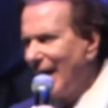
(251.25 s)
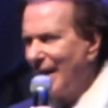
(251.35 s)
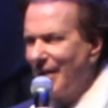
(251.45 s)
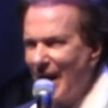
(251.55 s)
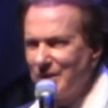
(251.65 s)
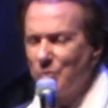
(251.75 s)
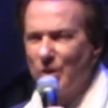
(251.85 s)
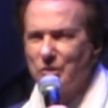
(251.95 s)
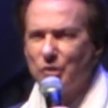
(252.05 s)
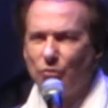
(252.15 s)
And that's
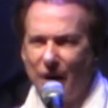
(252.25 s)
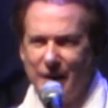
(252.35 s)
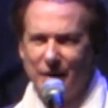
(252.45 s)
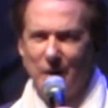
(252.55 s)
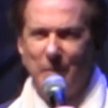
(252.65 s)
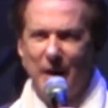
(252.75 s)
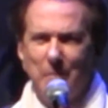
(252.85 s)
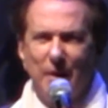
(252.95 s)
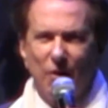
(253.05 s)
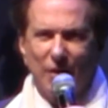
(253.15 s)
what's great
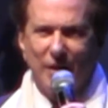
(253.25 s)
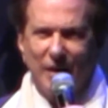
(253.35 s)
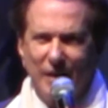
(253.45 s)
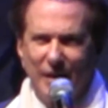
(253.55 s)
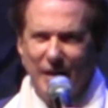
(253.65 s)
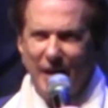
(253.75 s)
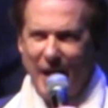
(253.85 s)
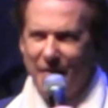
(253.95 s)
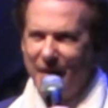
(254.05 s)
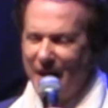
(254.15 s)
about America.
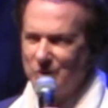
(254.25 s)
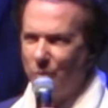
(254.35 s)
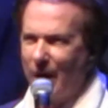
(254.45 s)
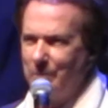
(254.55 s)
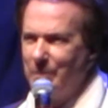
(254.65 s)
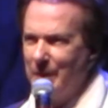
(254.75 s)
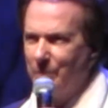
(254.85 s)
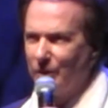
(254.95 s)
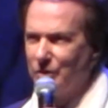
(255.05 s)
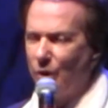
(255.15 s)
And that's why
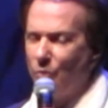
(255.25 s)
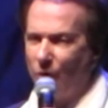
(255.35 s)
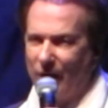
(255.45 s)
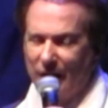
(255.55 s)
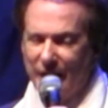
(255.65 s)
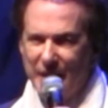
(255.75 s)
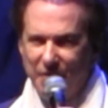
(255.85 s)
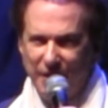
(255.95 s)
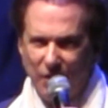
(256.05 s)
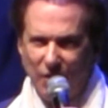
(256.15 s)
people don't want to
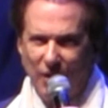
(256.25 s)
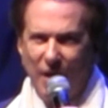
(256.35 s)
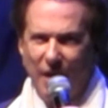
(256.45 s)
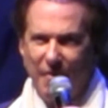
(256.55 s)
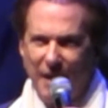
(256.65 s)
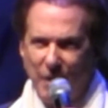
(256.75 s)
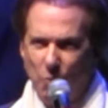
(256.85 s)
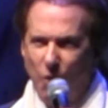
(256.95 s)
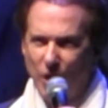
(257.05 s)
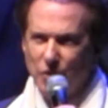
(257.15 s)
leave here.
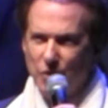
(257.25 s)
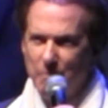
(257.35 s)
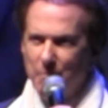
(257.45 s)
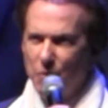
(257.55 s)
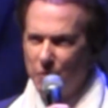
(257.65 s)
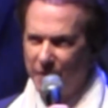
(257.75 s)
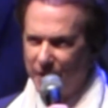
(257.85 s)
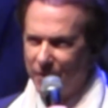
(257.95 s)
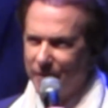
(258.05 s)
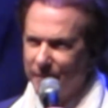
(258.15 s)
They want to move
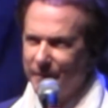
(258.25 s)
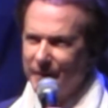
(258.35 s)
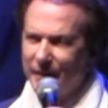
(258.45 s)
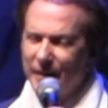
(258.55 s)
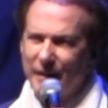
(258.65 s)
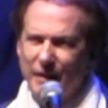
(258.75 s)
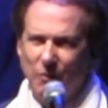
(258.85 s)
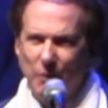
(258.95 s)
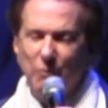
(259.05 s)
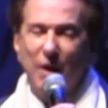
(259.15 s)
here.
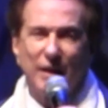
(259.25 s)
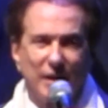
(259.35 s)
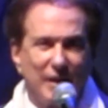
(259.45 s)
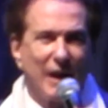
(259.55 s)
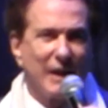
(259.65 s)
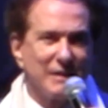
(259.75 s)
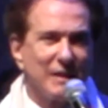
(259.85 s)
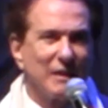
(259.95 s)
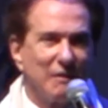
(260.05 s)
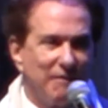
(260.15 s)
We
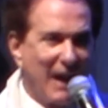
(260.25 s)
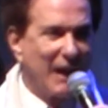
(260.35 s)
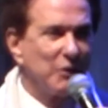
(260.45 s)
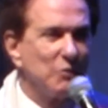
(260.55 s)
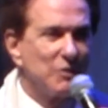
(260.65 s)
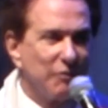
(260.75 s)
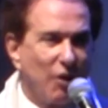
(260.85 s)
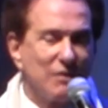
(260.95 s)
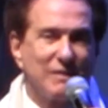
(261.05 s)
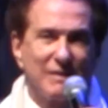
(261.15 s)
recognize that the values of
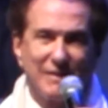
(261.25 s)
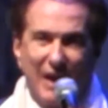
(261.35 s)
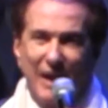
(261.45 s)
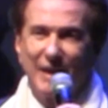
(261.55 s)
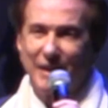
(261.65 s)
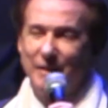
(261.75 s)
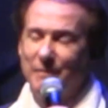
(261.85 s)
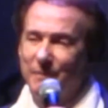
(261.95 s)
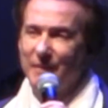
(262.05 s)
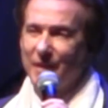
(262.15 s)
our society,
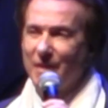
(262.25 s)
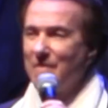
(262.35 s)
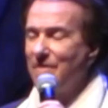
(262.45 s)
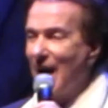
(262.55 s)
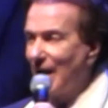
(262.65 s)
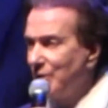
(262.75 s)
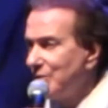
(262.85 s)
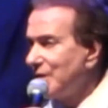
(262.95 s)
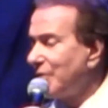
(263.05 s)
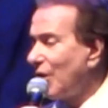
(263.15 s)
the
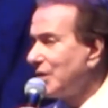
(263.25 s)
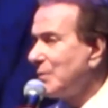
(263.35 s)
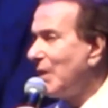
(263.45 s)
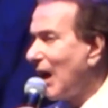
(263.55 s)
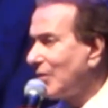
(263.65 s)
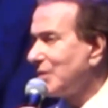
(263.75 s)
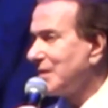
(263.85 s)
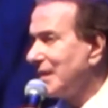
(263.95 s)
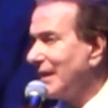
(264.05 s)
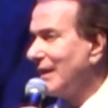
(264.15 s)
values of our
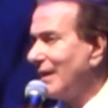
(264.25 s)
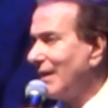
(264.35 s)
democracy,